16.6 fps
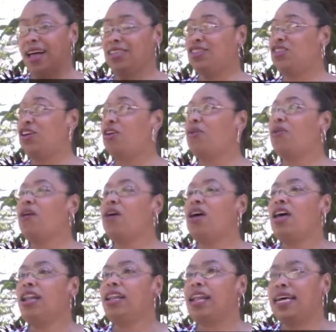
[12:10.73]
So
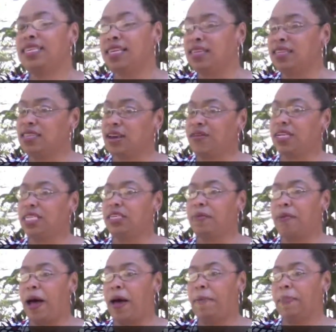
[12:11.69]
let's get serious
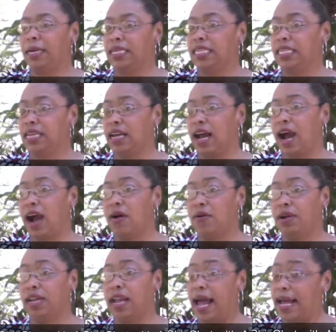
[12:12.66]
about building
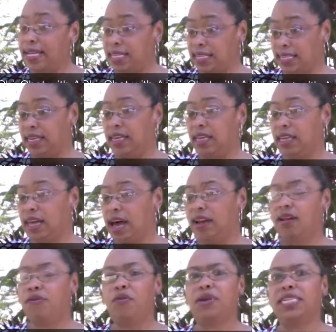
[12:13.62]
our legacy. I
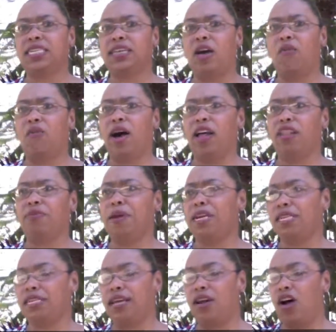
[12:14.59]
don't even want to say wealth
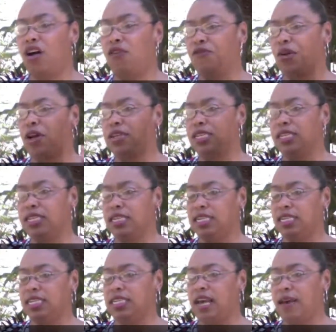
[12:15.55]
because that all falls into
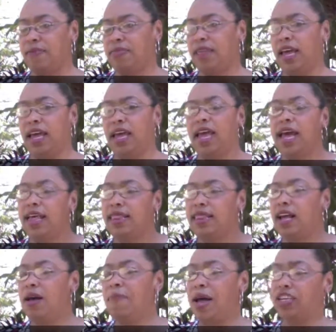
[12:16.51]
the same thing.
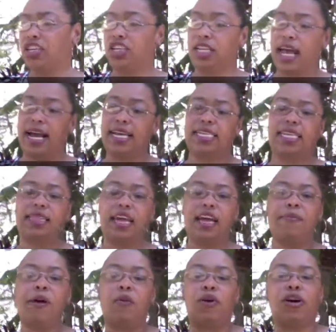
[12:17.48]
Think about your legacy.
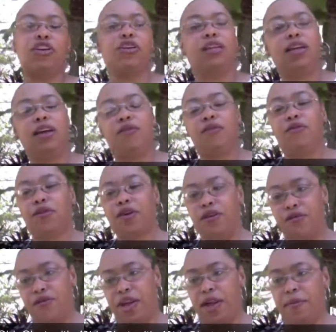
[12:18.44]
Think about what you're leaving for
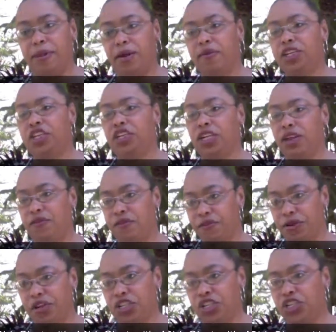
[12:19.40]
your family, what you're leaving
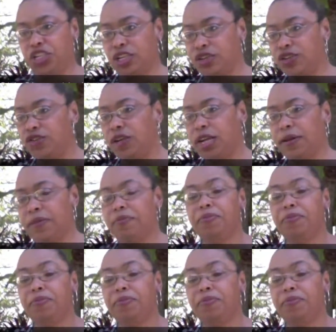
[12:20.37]
for your children.